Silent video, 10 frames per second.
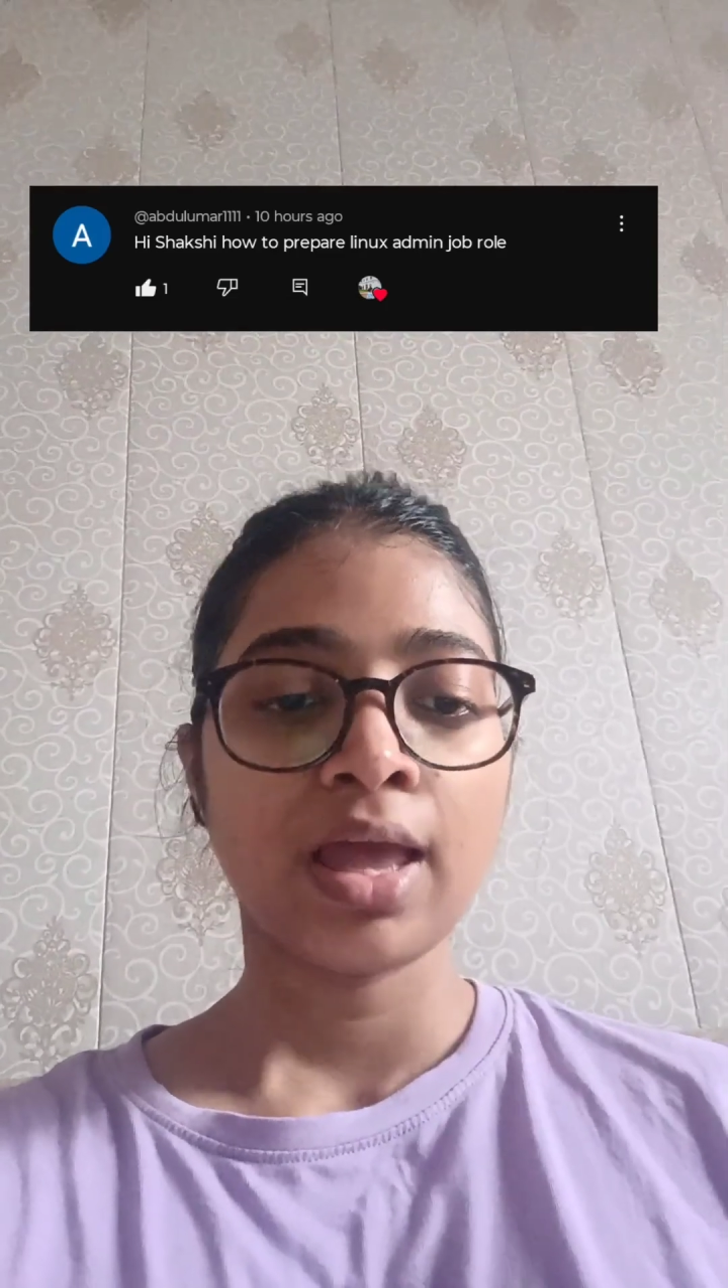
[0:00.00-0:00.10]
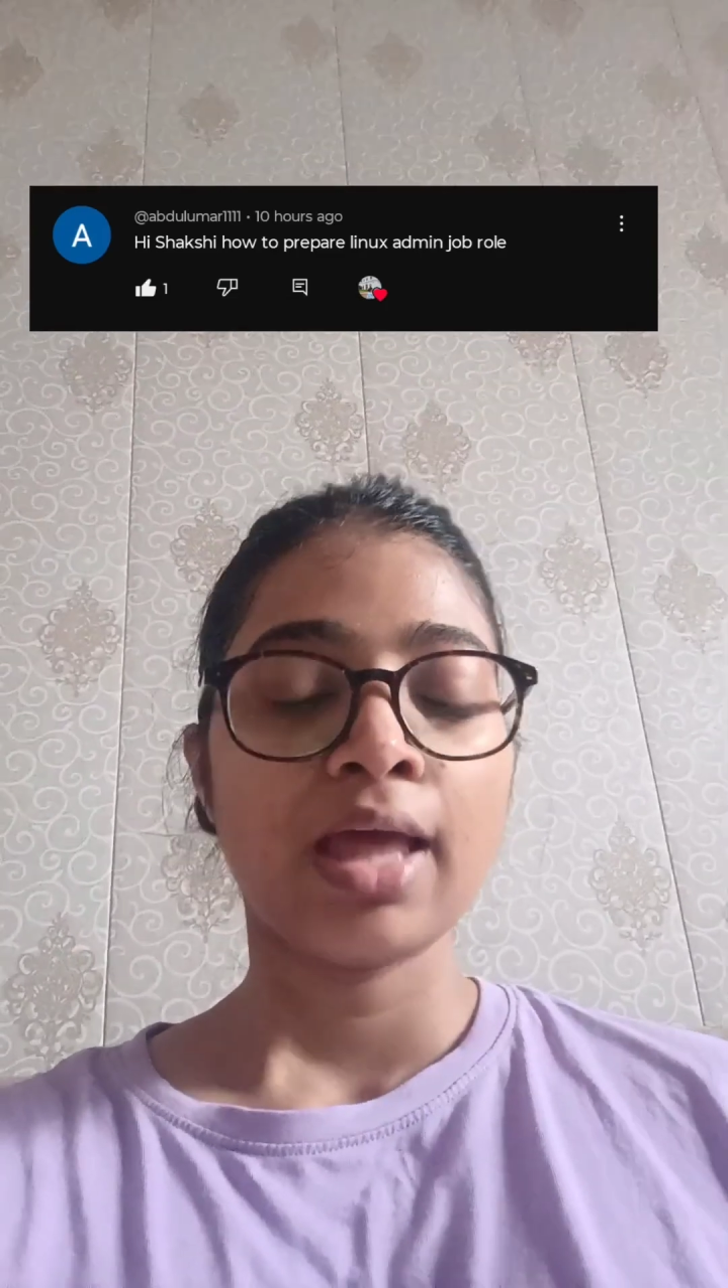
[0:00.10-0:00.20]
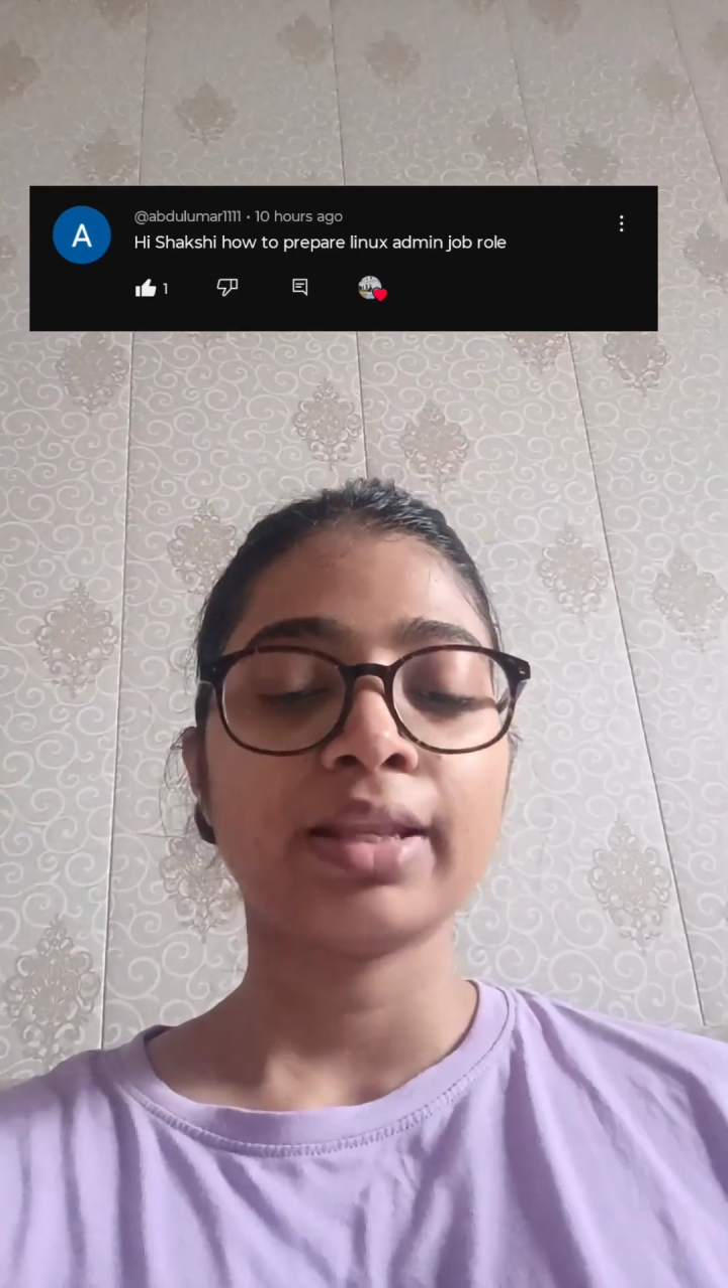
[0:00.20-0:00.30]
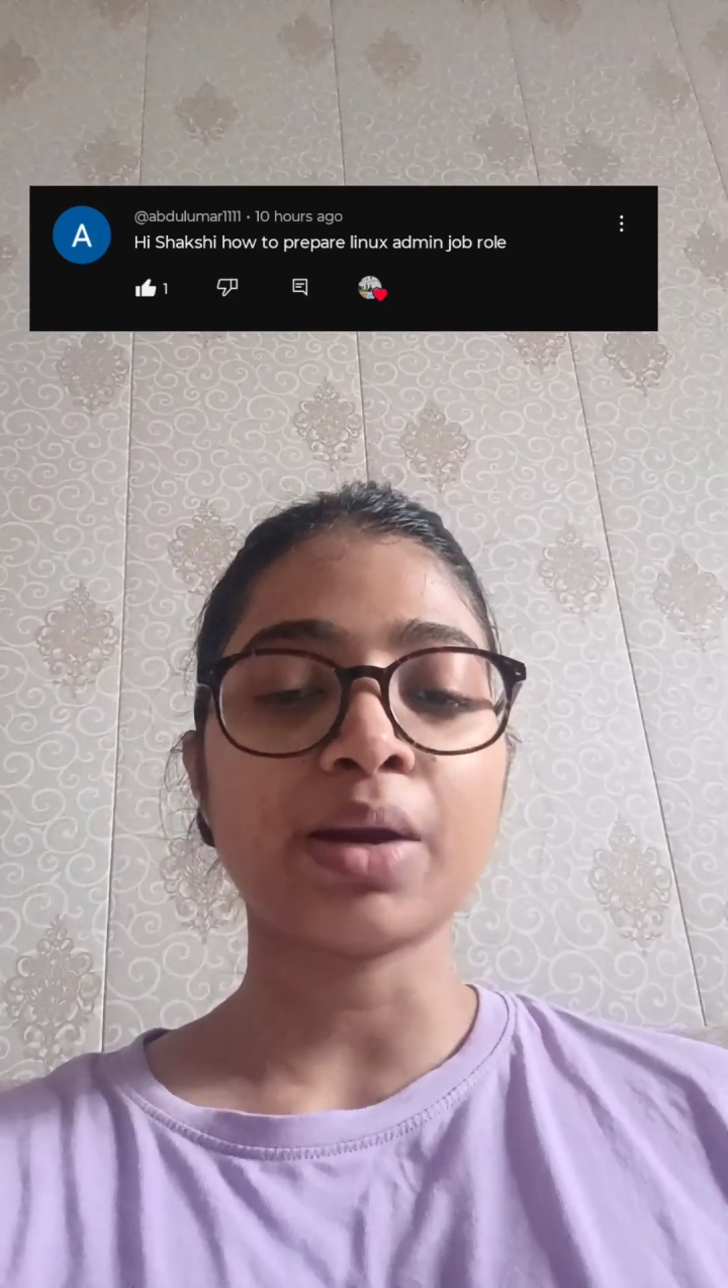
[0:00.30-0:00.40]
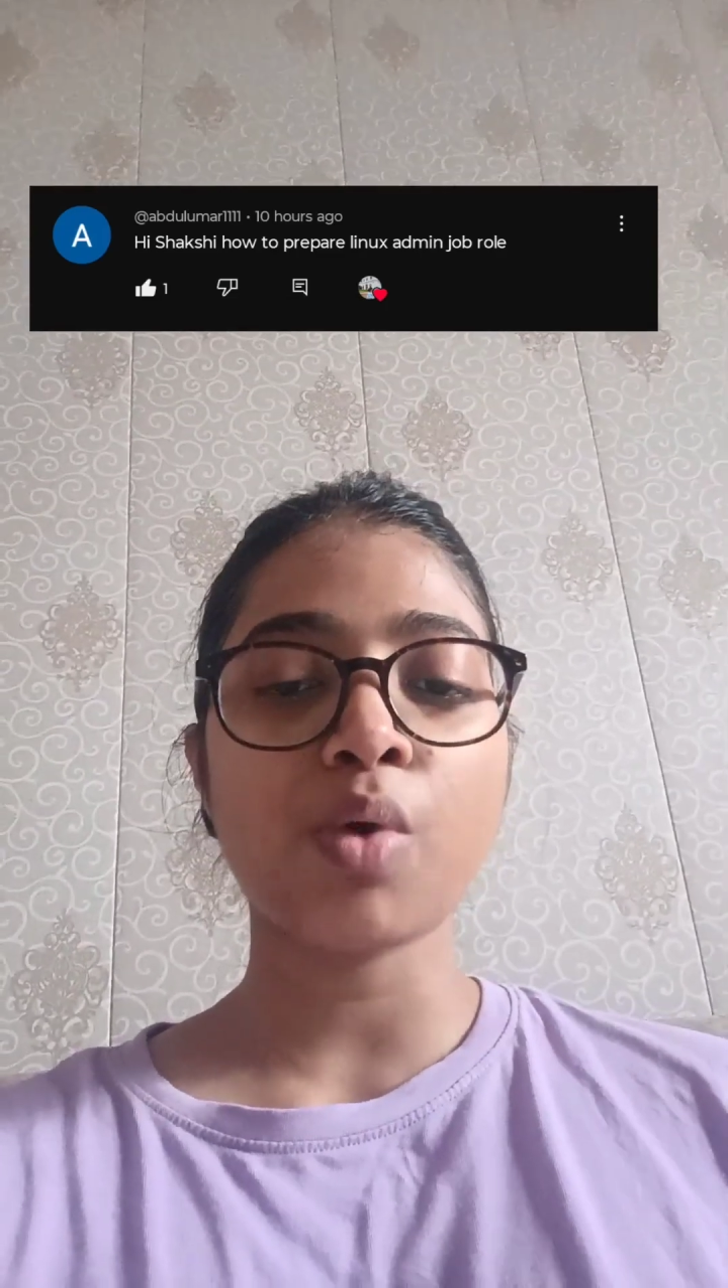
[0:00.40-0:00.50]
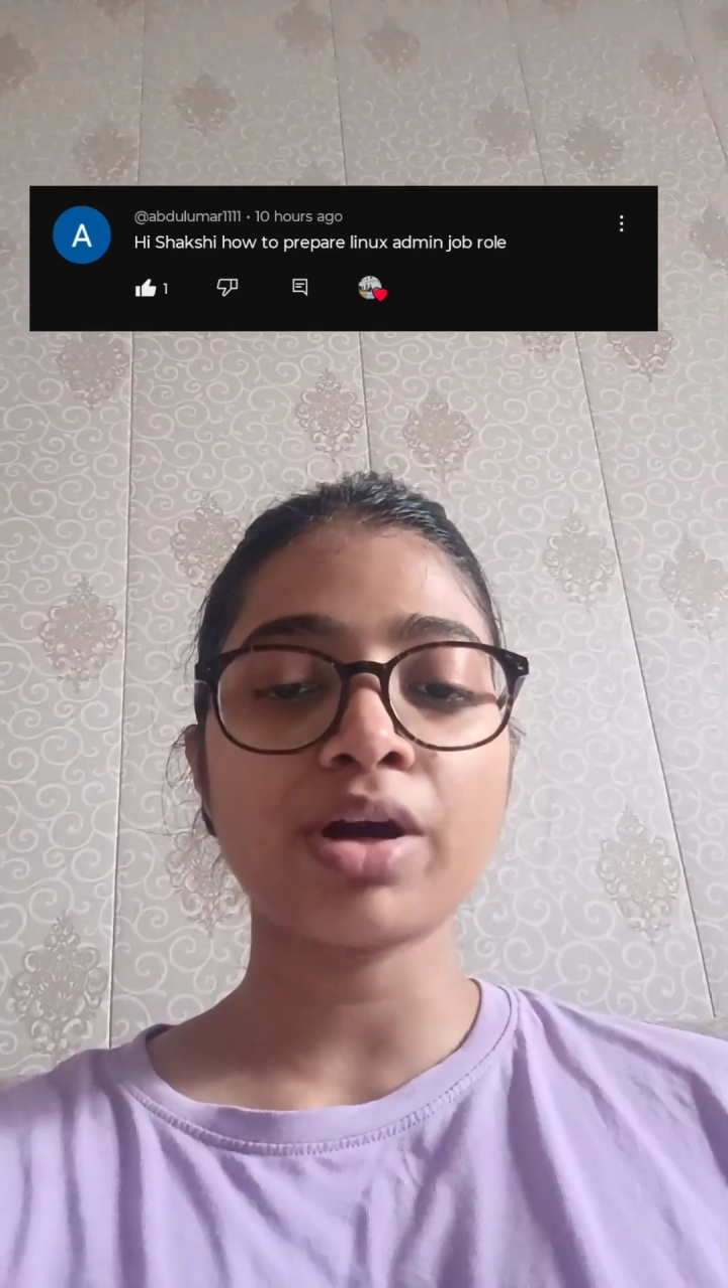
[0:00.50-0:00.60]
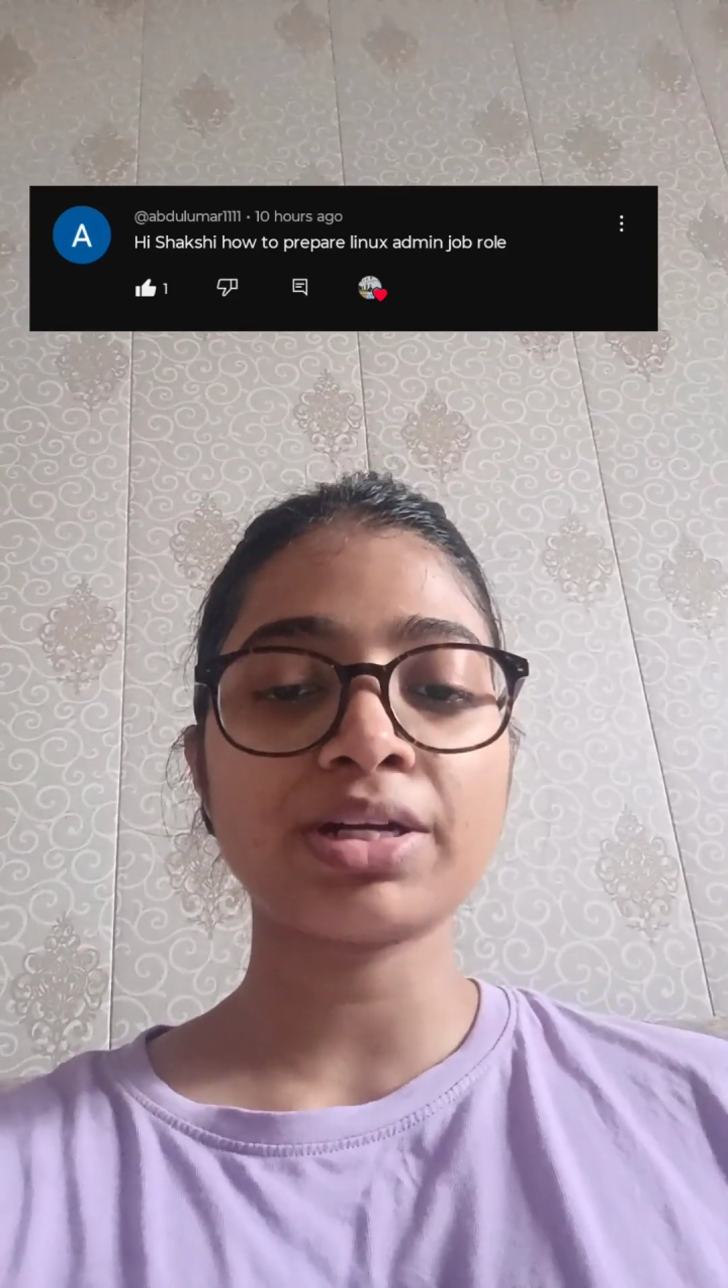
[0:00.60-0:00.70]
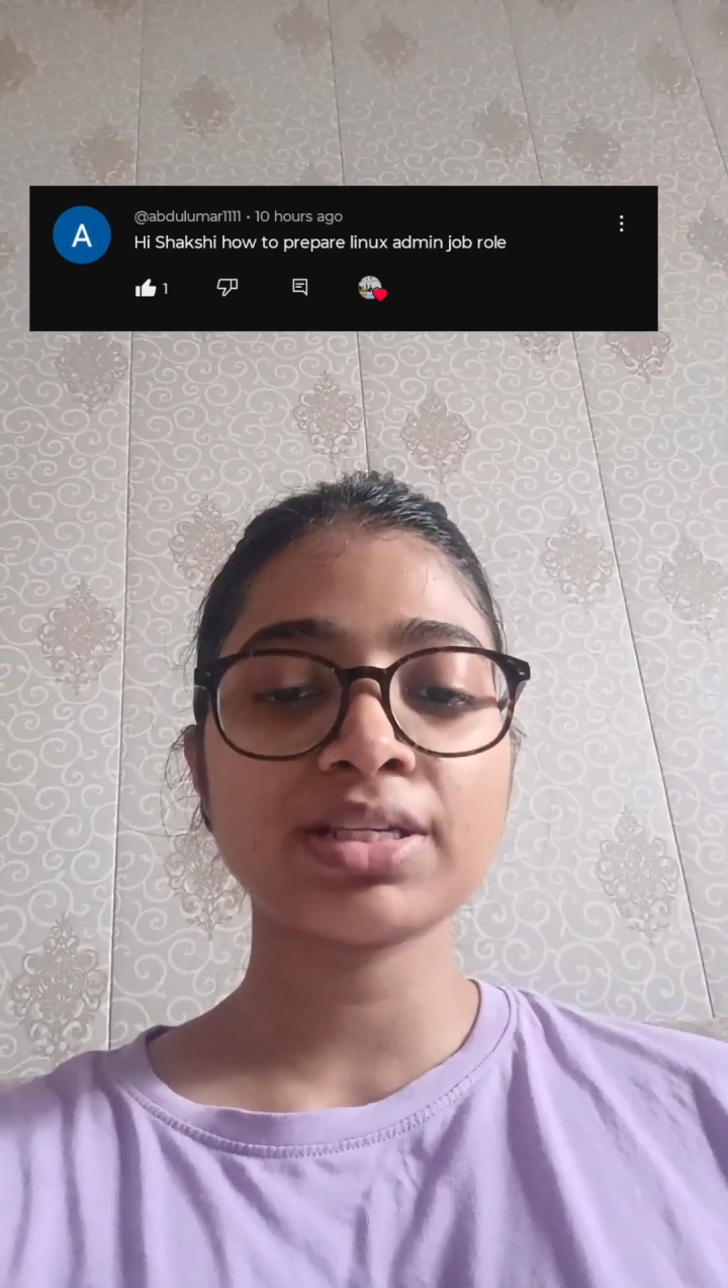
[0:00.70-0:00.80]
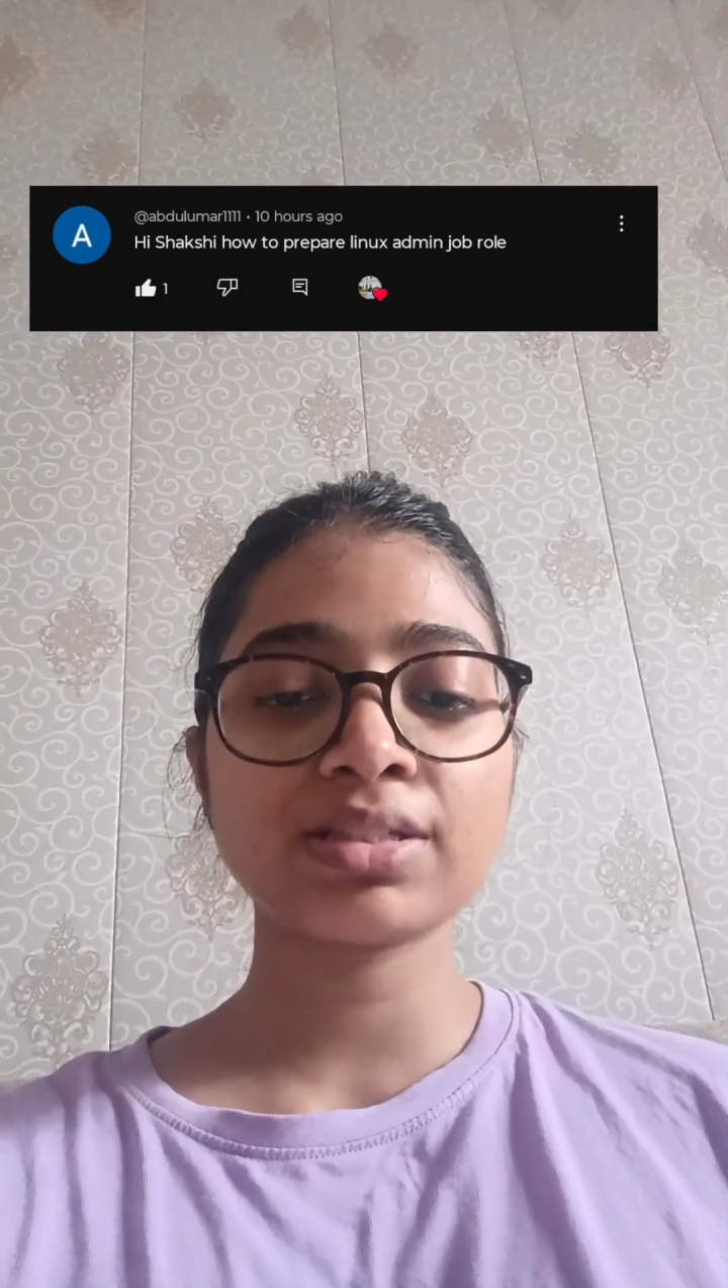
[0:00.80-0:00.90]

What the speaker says: that what is